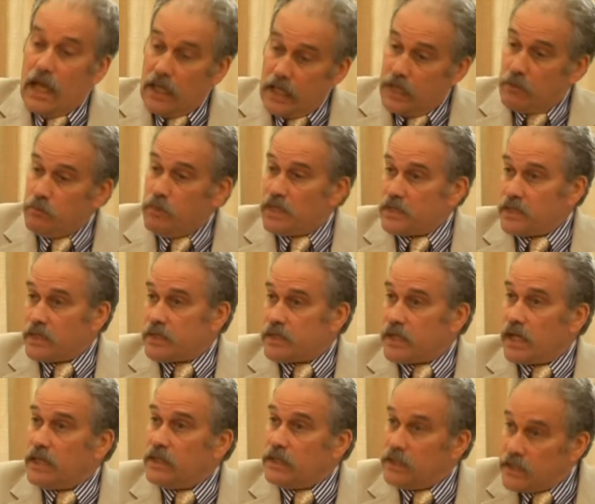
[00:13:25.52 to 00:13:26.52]

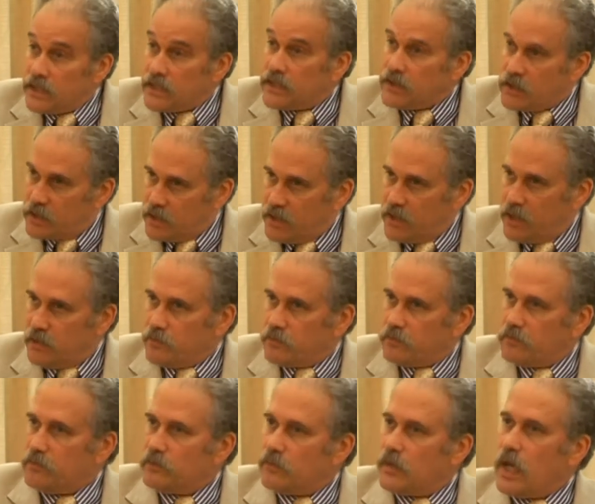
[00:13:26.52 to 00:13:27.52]
MBSSI listened to them
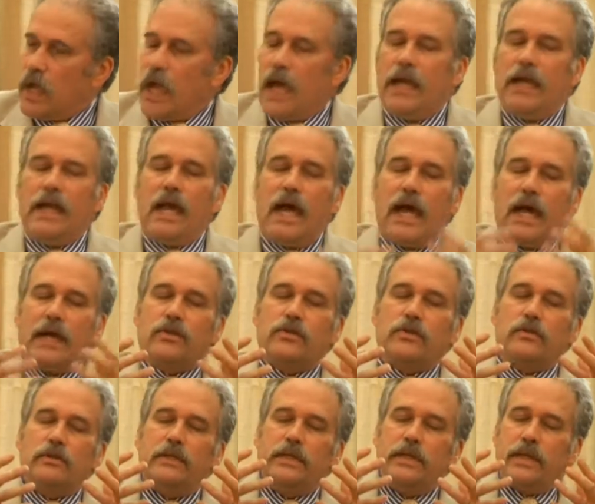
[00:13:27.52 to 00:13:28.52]
and
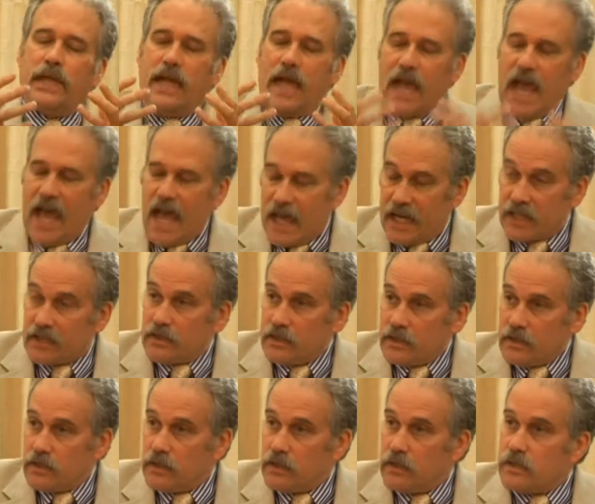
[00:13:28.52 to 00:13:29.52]
actually
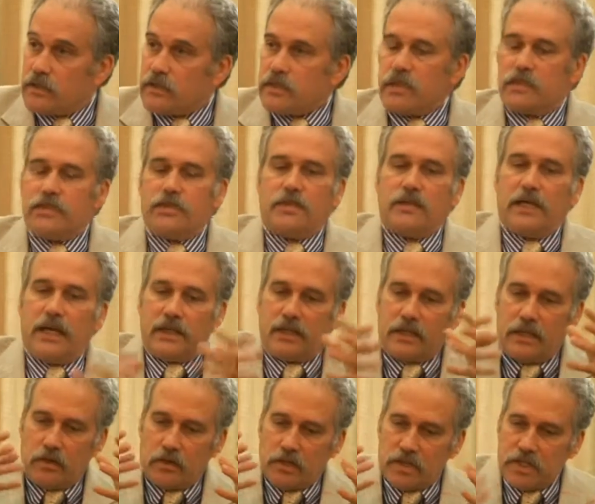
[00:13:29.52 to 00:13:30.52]
acted such that
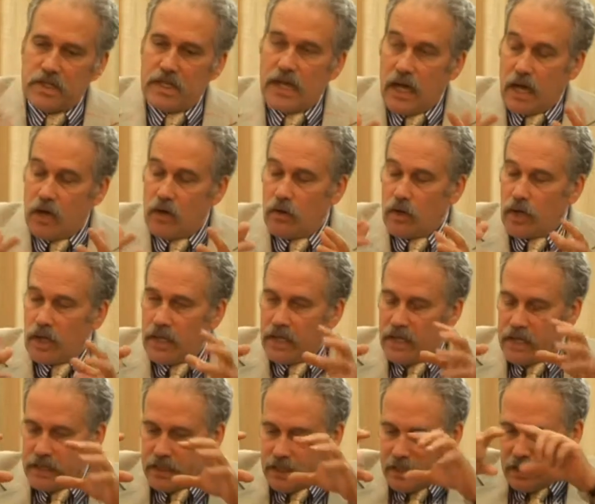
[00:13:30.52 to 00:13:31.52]
there is now
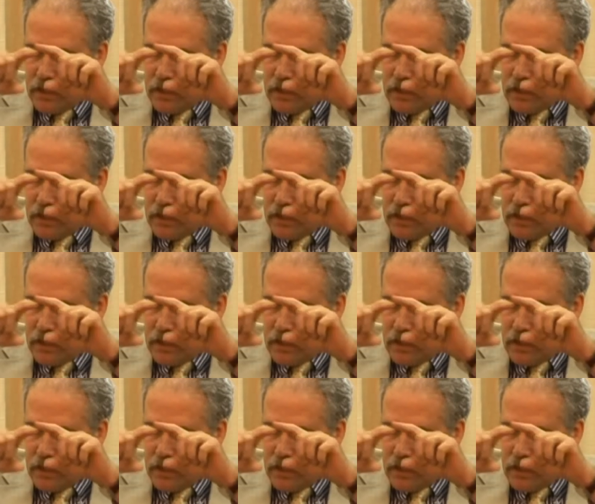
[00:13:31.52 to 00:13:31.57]
a